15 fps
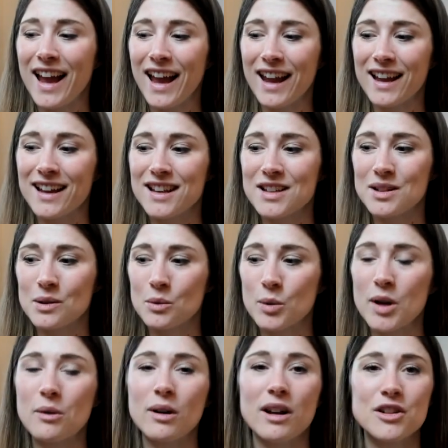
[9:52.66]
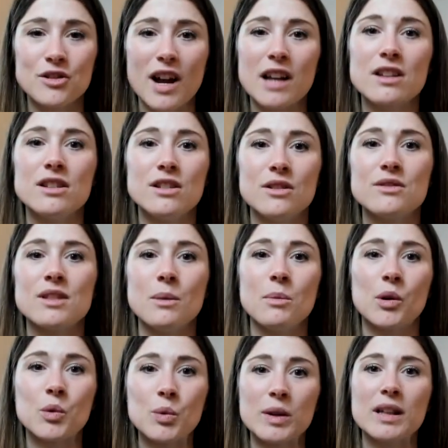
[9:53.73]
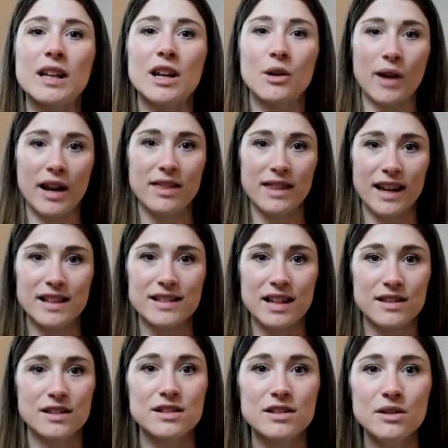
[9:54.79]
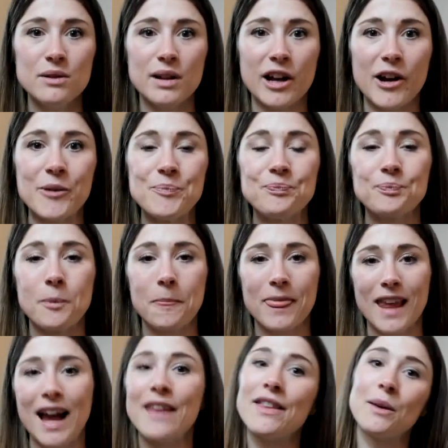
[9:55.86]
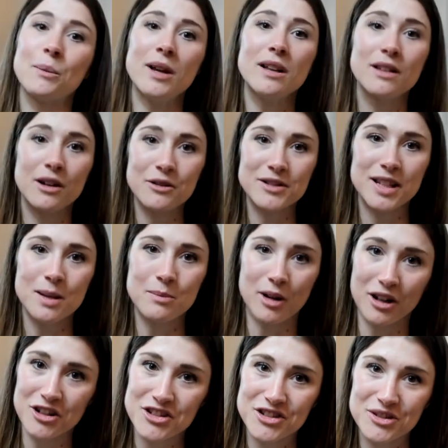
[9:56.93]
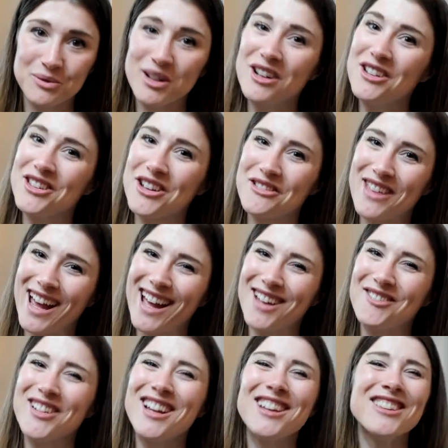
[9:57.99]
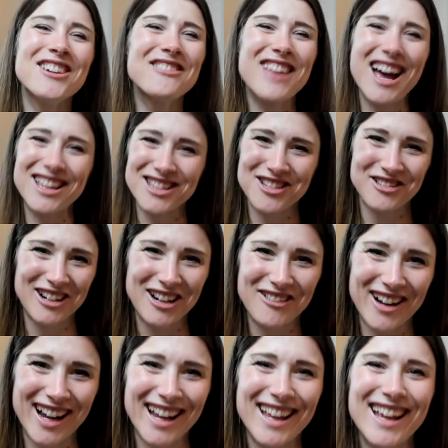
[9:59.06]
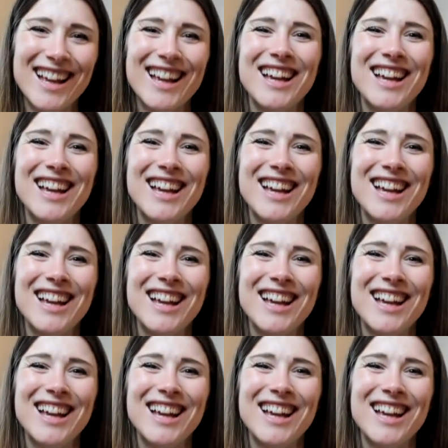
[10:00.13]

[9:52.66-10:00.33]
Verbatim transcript: And we were on track to do some really great things at the studio. And then we closed in March. We all know that. We all know that story, right?